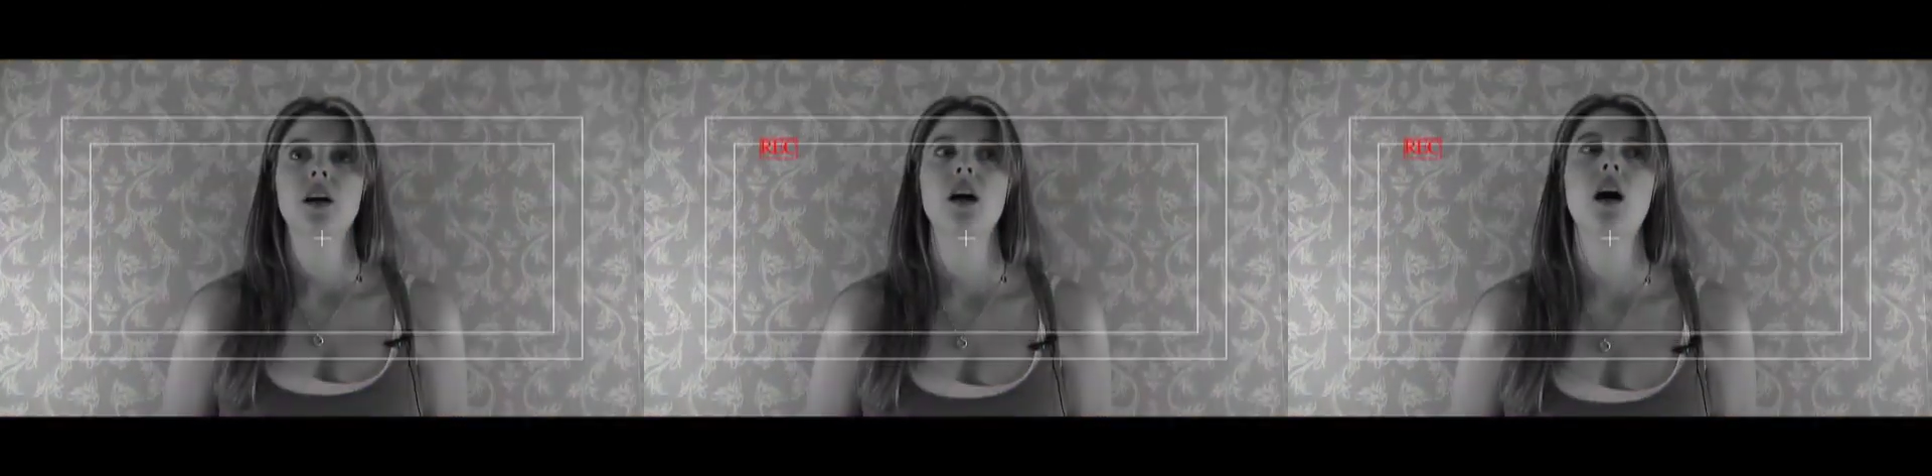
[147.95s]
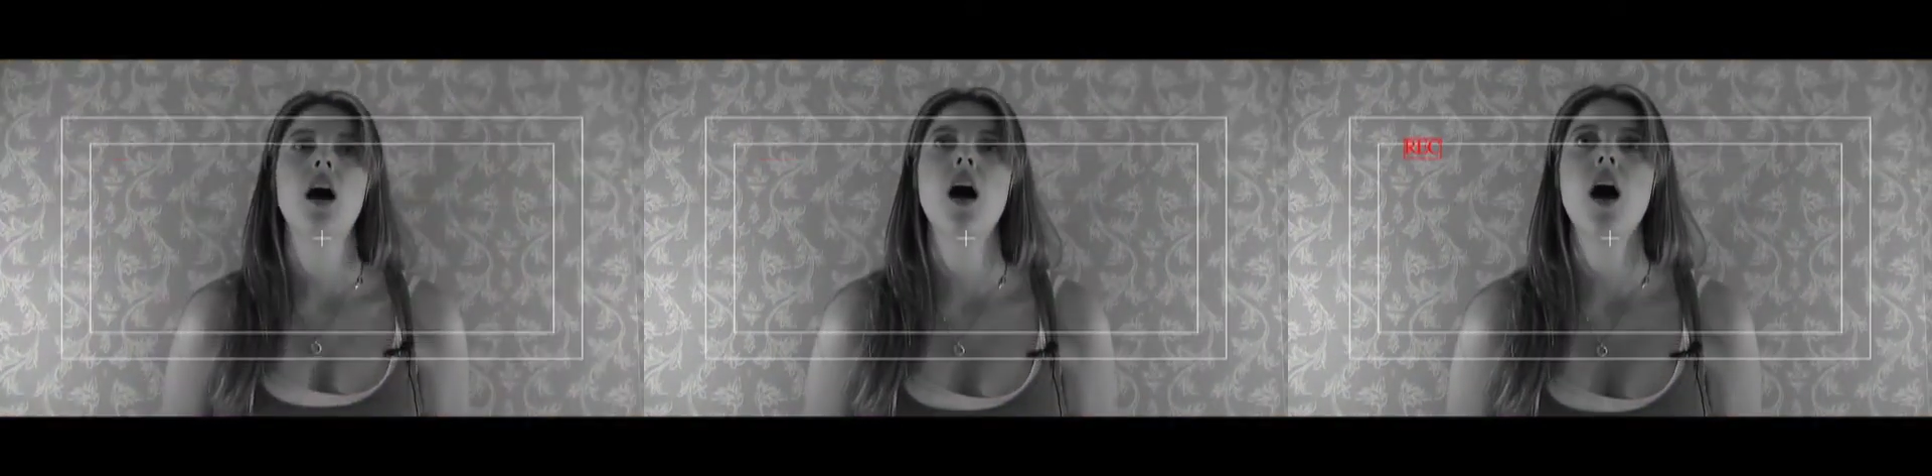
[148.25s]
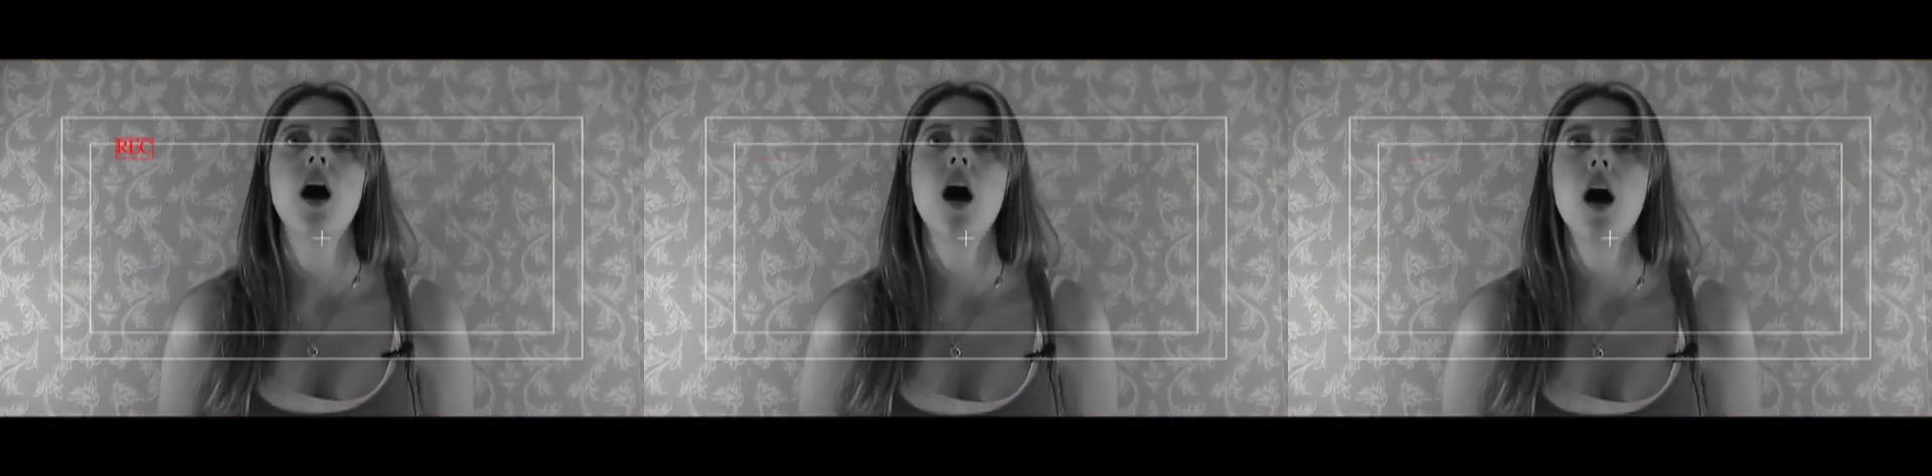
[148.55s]

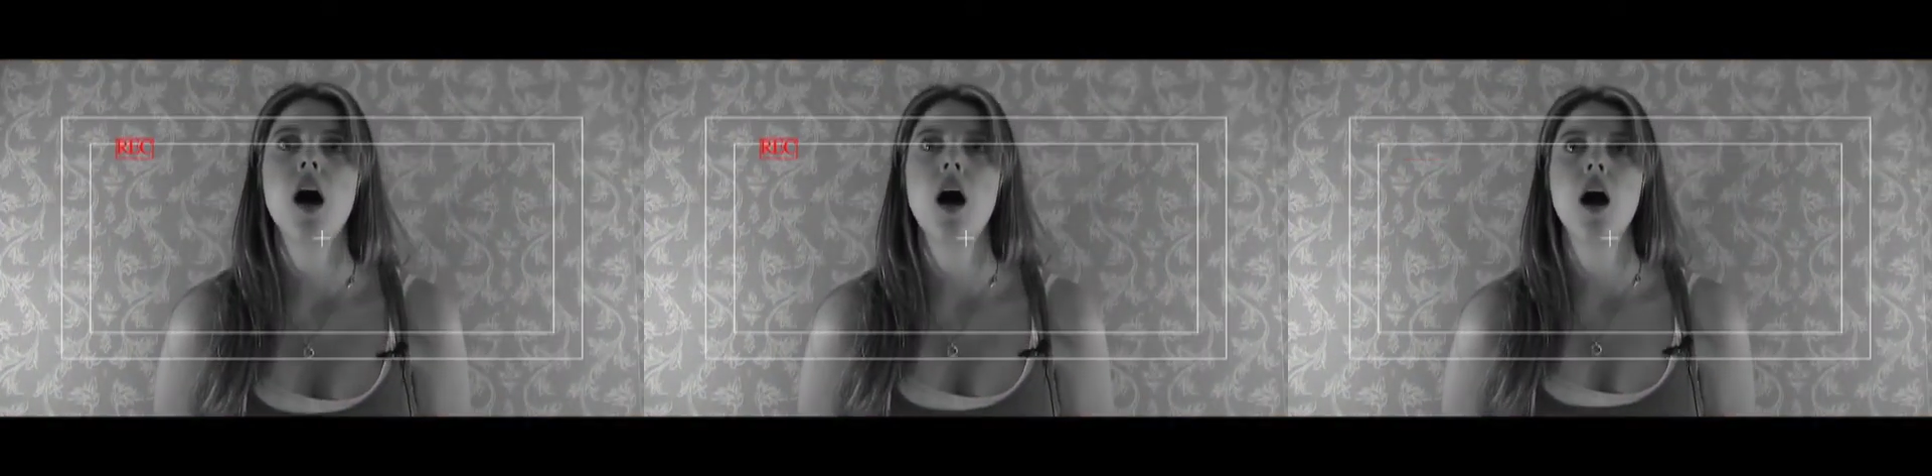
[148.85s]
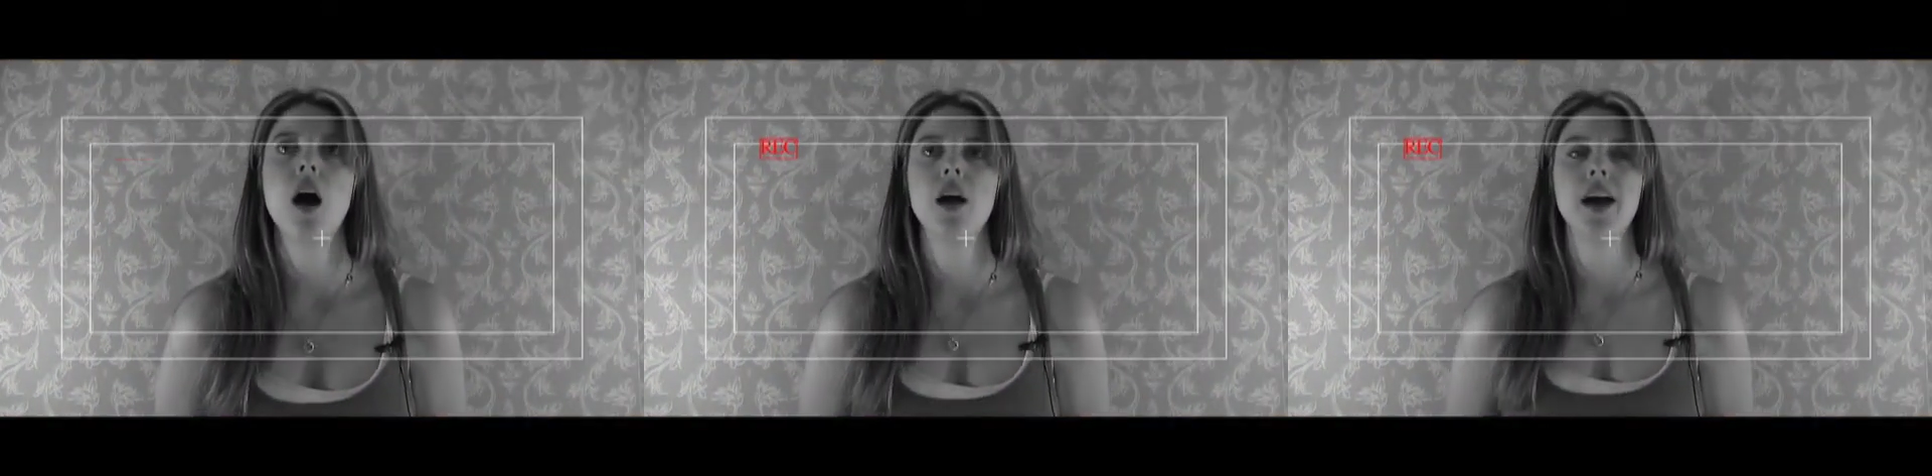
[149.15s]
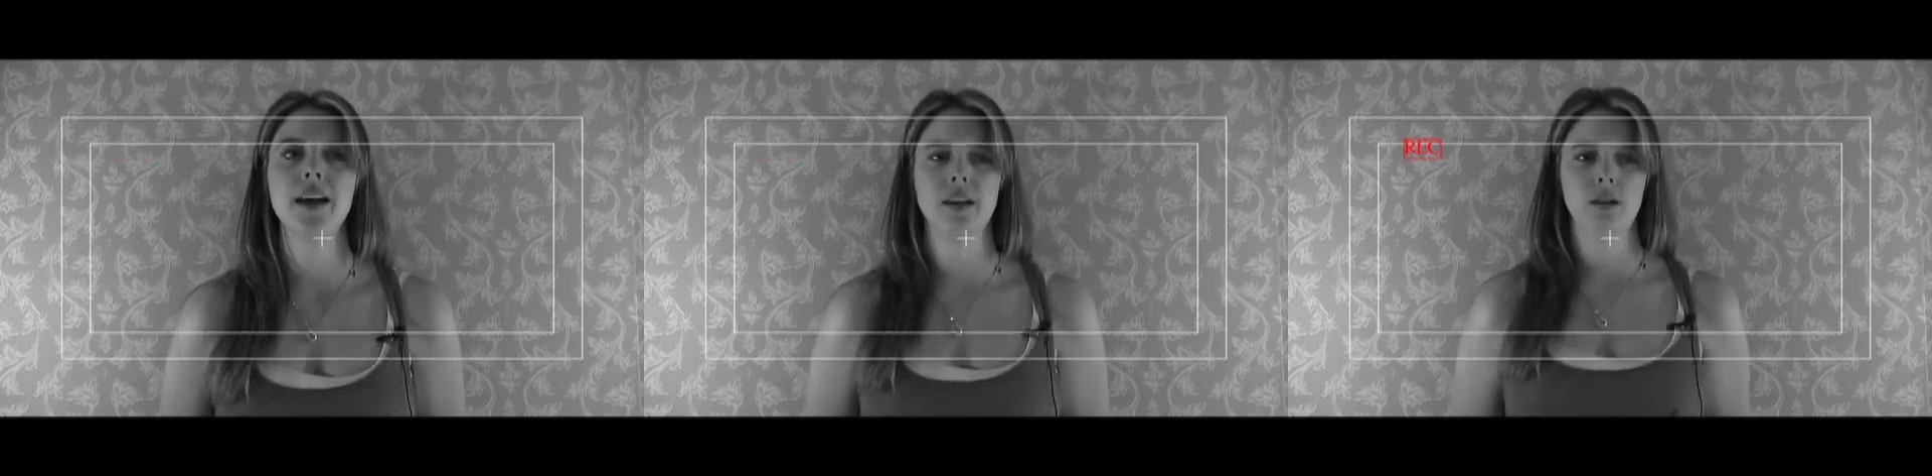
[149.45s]
Uh,
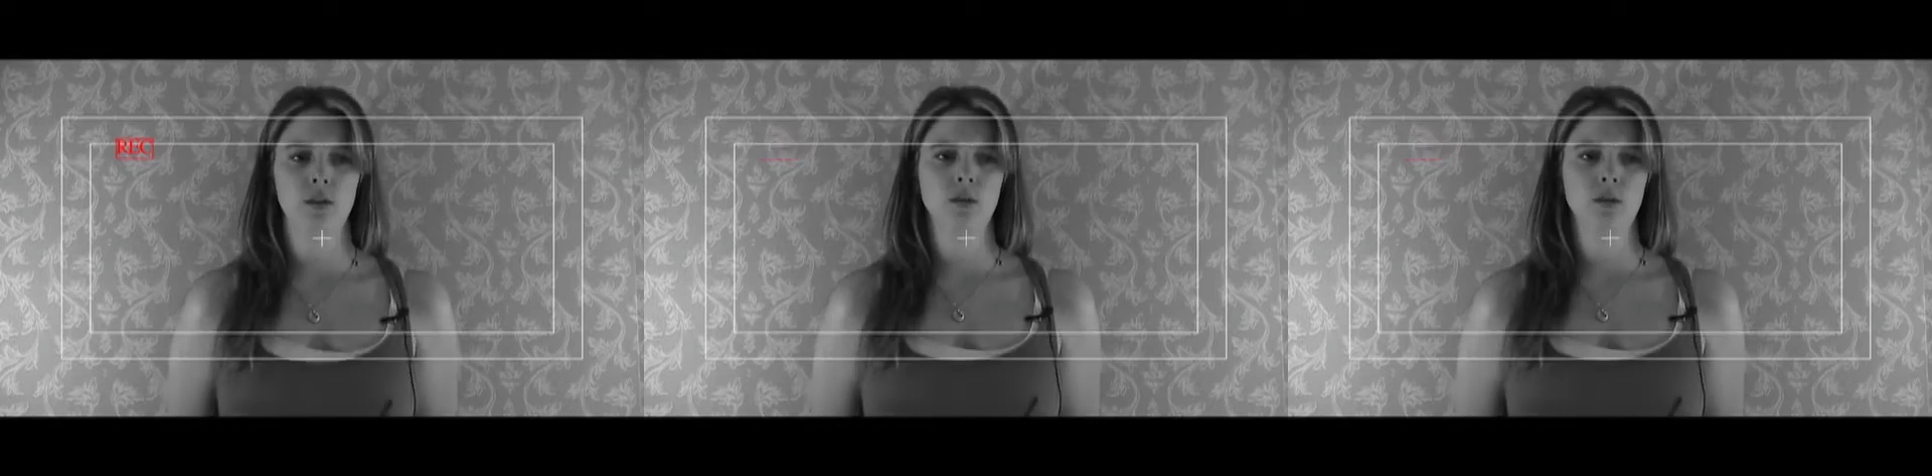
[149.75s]
hey,